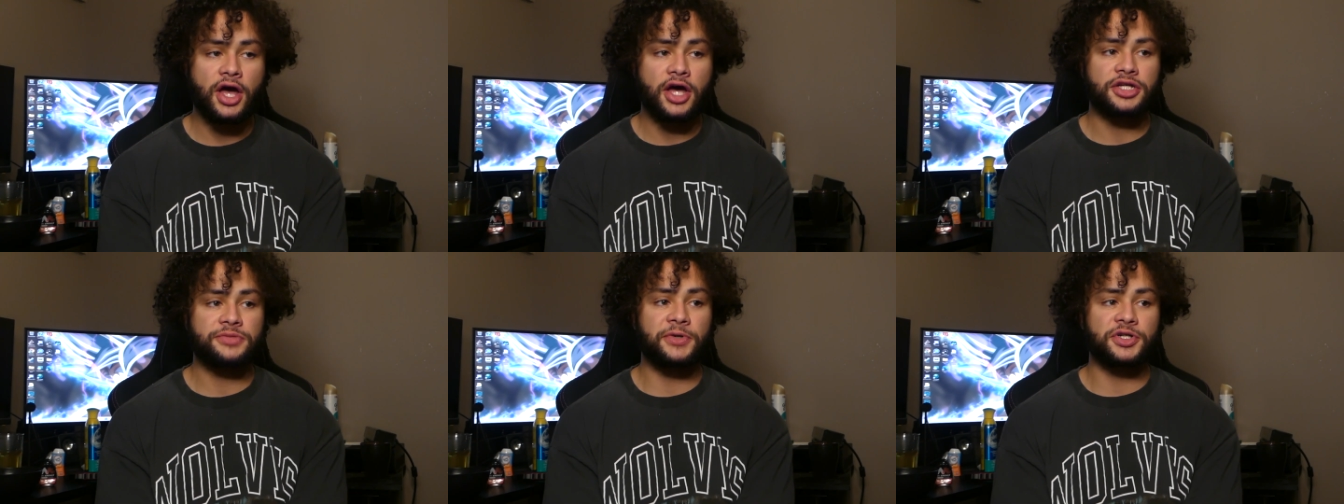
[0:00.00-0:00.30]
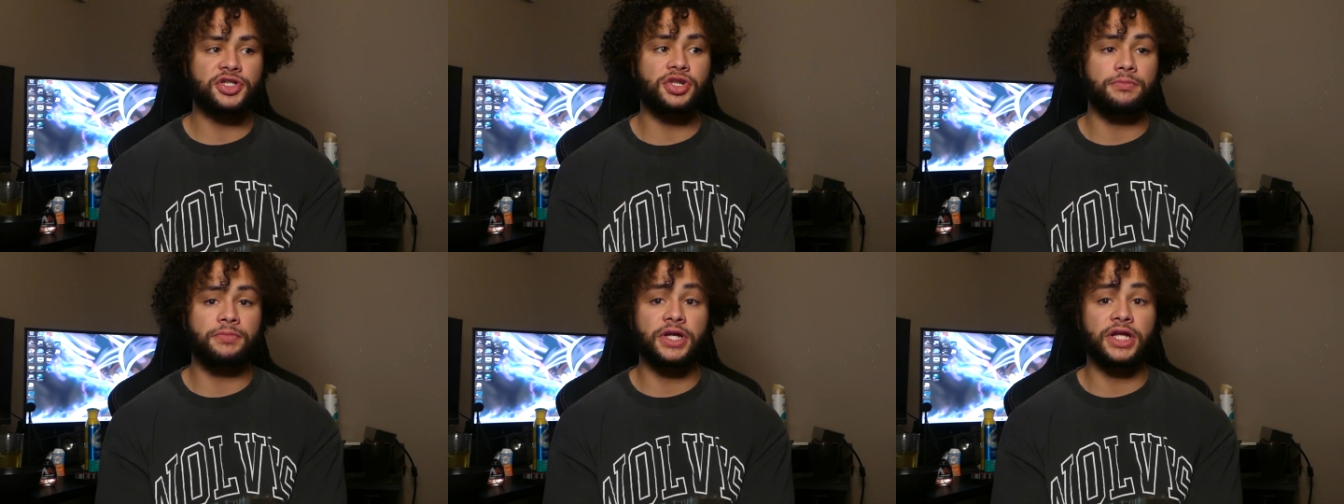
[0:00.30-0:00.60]

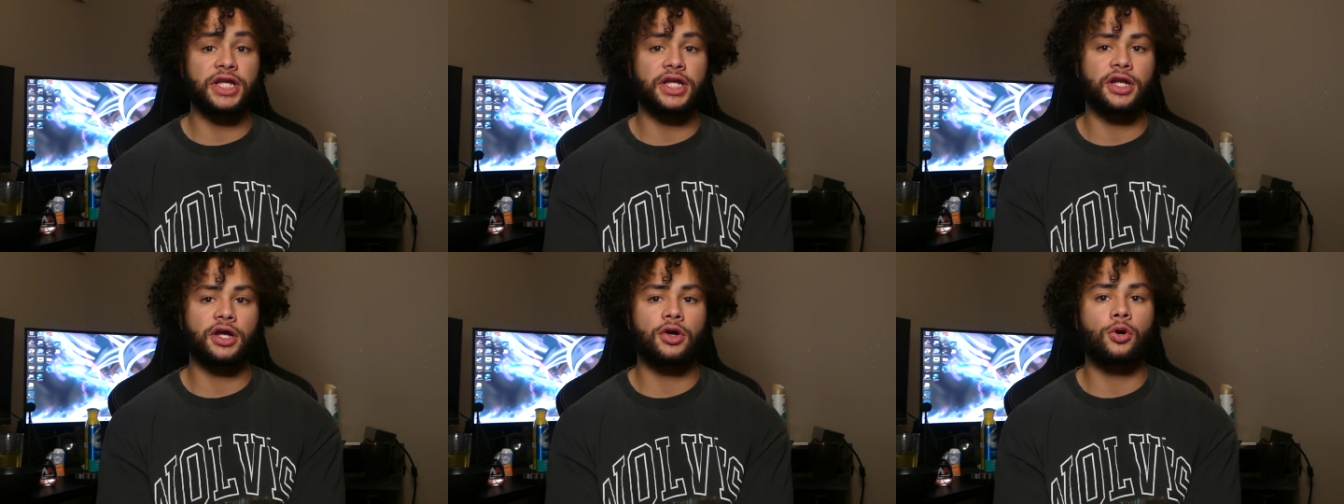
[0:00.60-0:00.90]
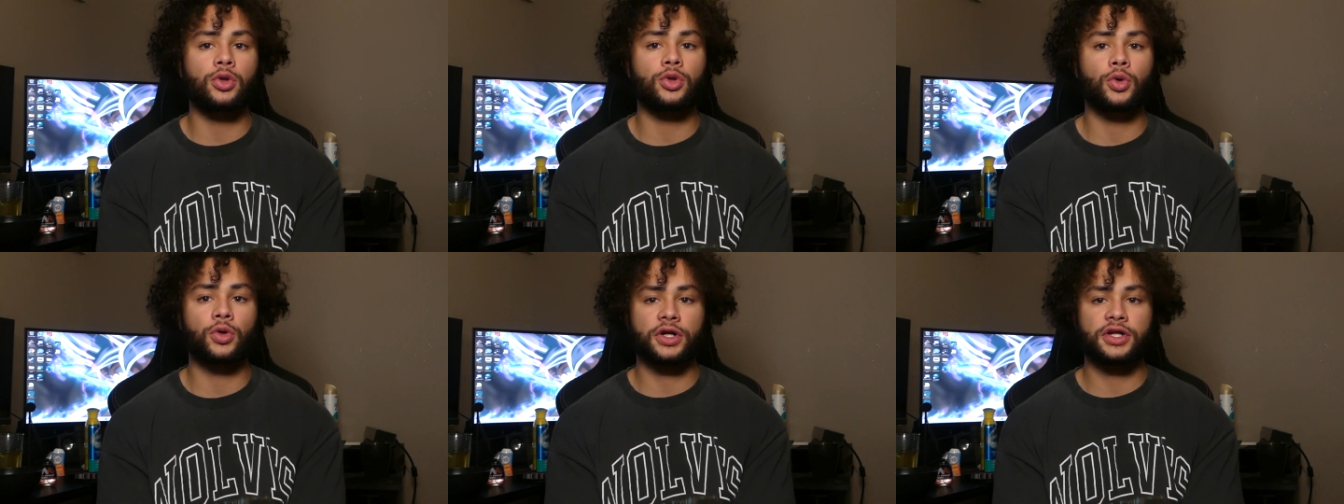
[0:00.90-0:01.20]
especially being in a
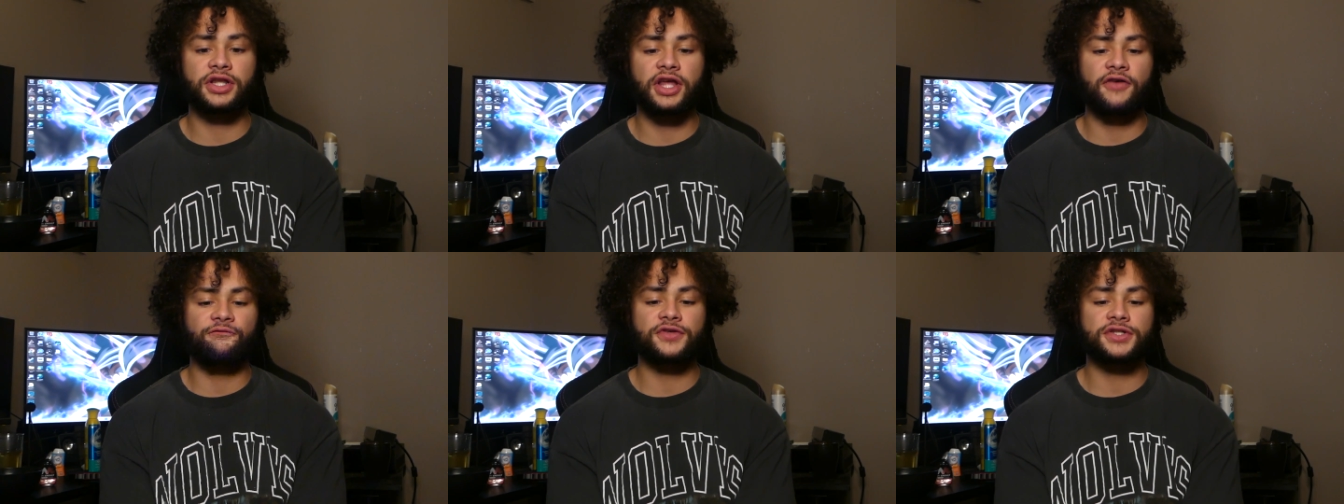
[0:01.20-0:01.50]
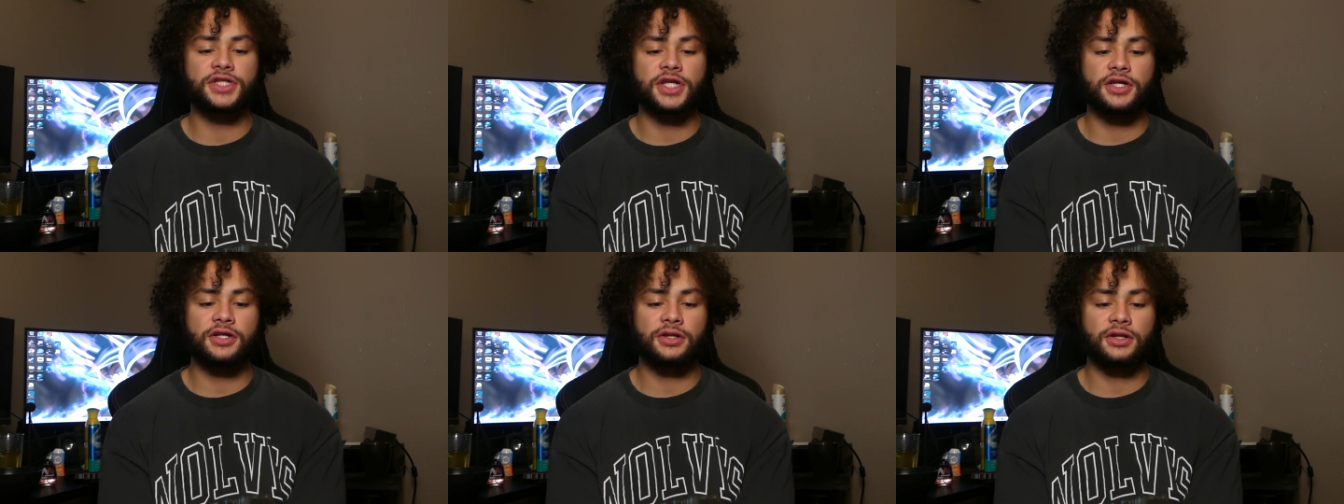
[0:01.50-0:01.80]
caloric
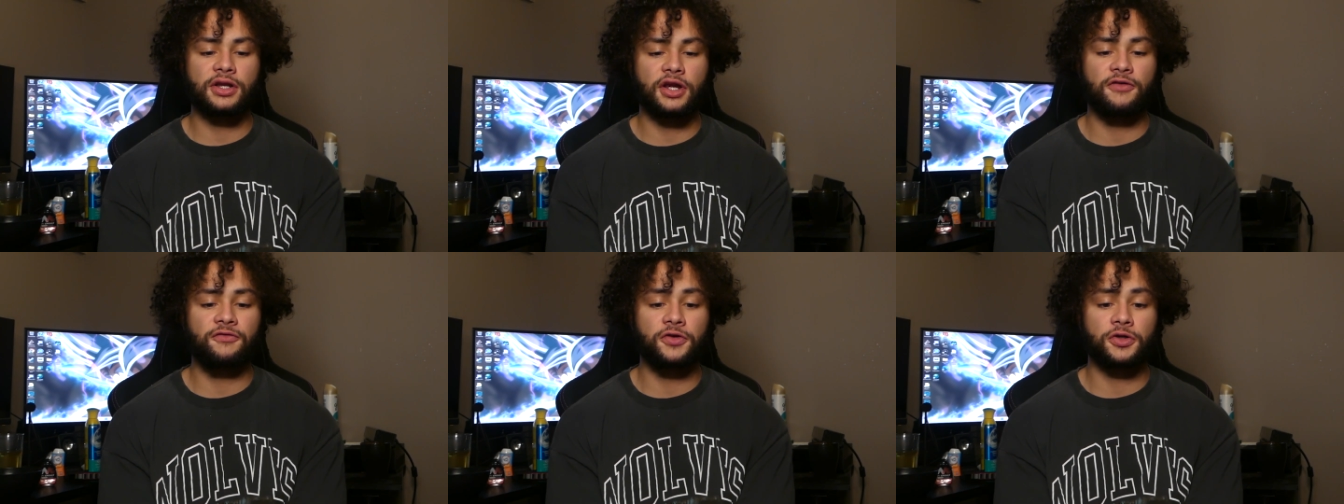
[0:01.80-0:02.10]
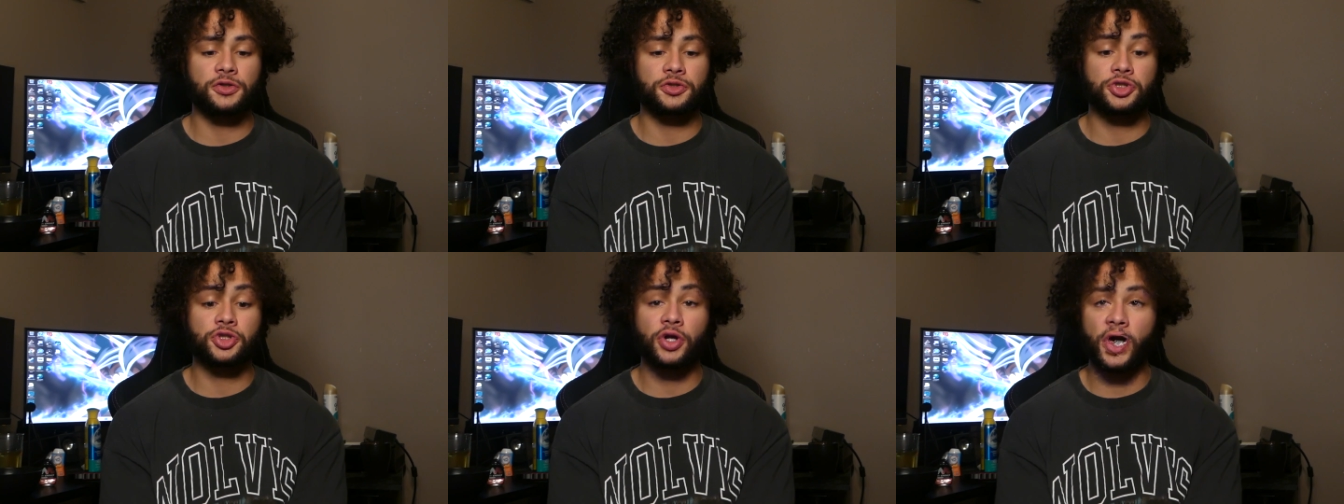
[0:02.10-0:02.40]
deficit if
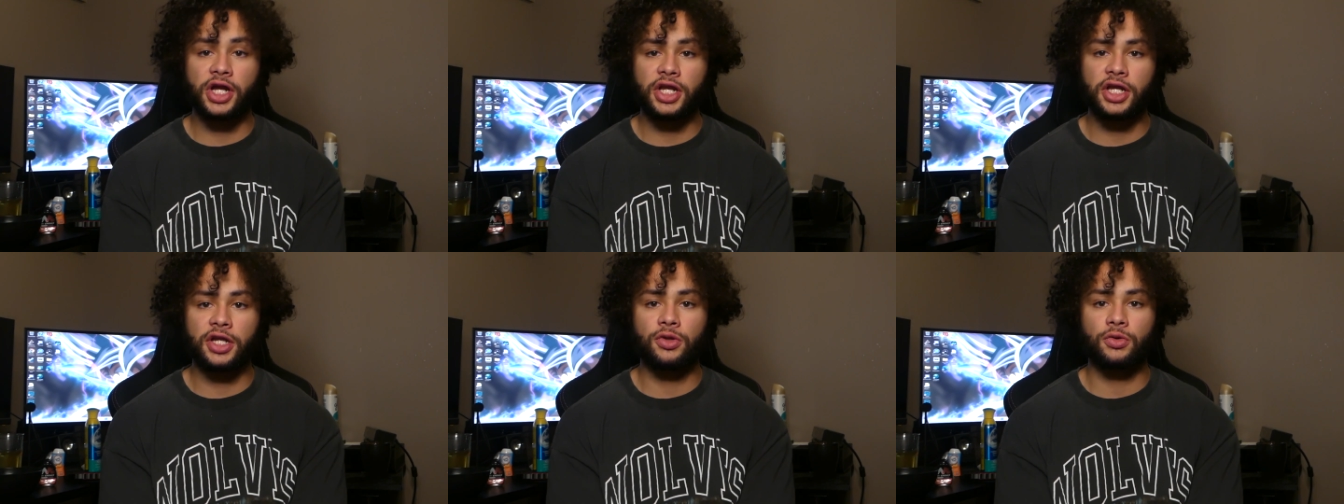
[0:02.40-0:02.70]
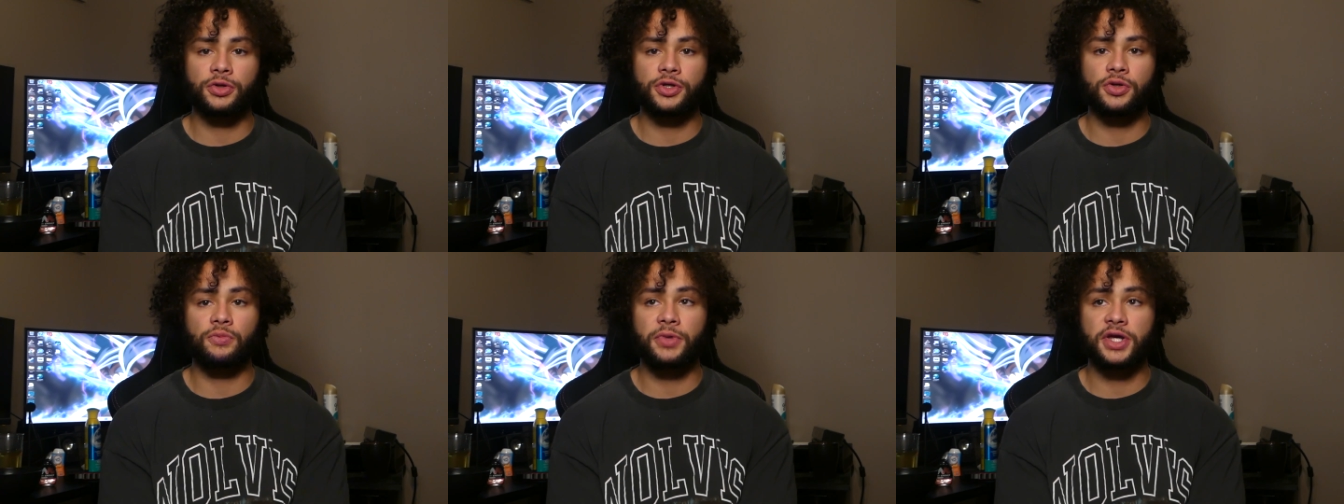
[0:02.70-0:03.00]
you're training
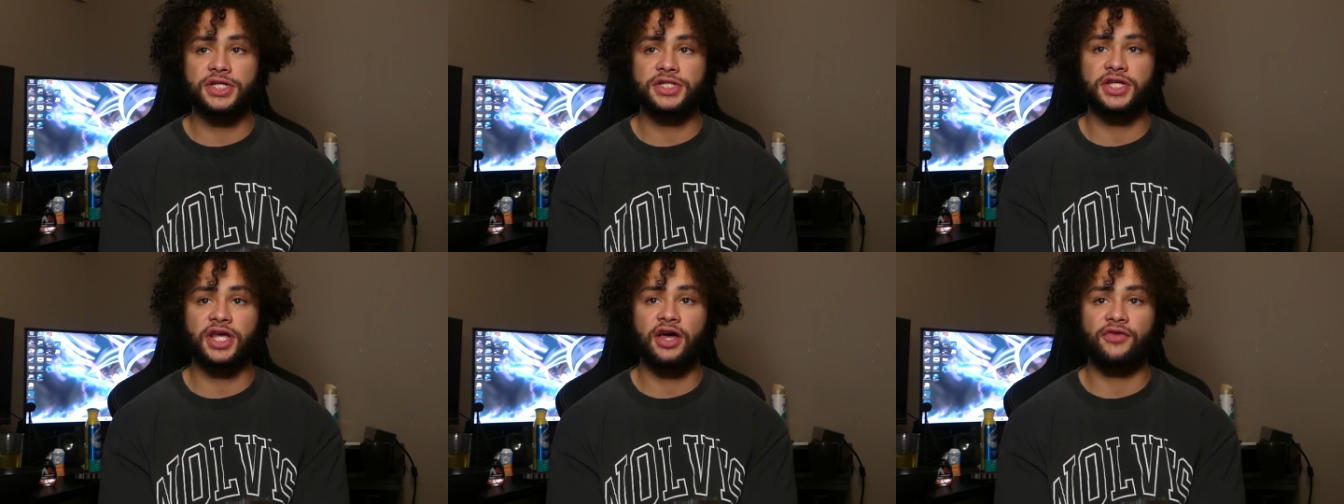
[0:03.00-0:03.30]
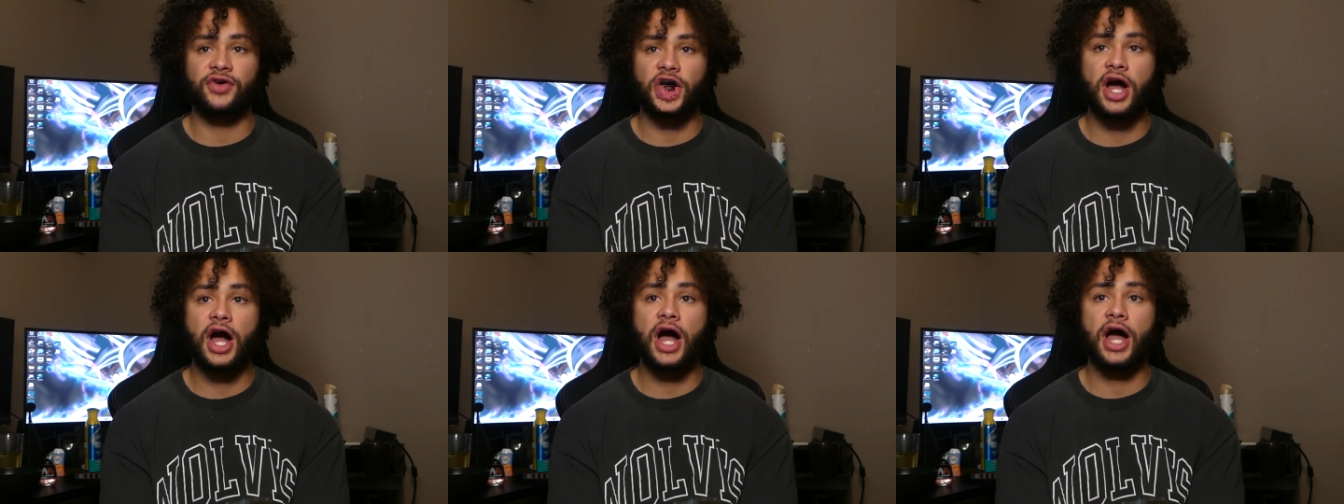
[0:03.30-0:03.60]
or you basically
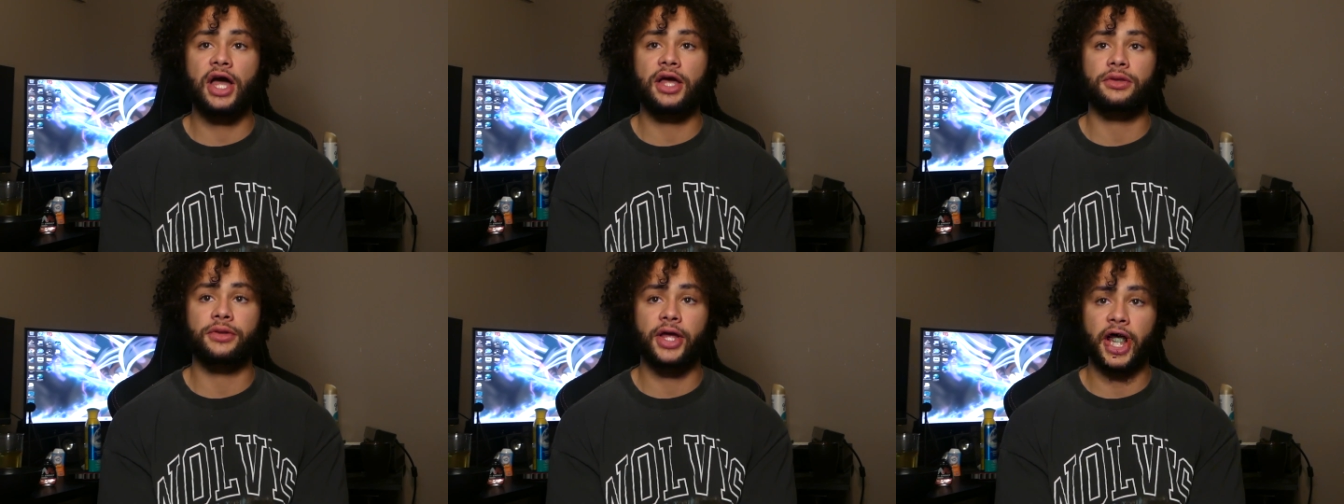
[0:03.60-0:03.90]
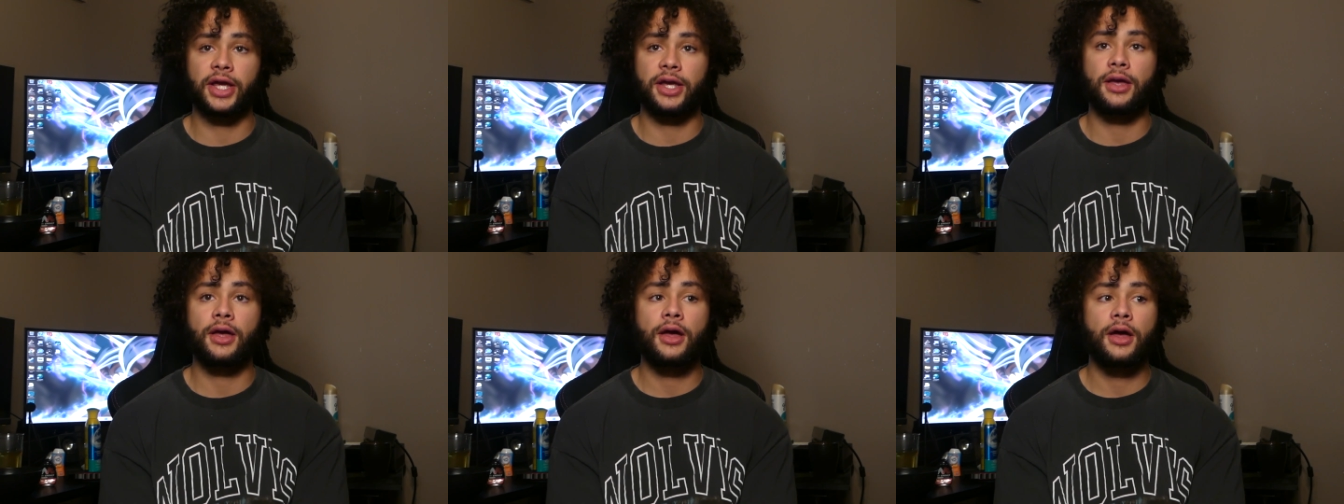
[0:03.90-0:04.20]
have a high,
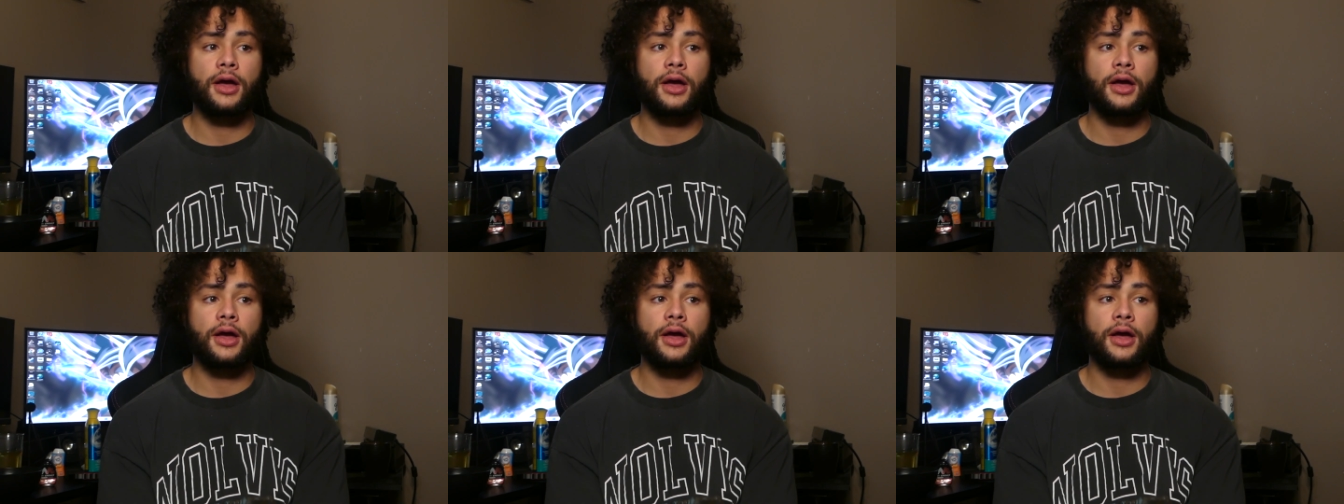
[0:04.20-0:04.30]
like,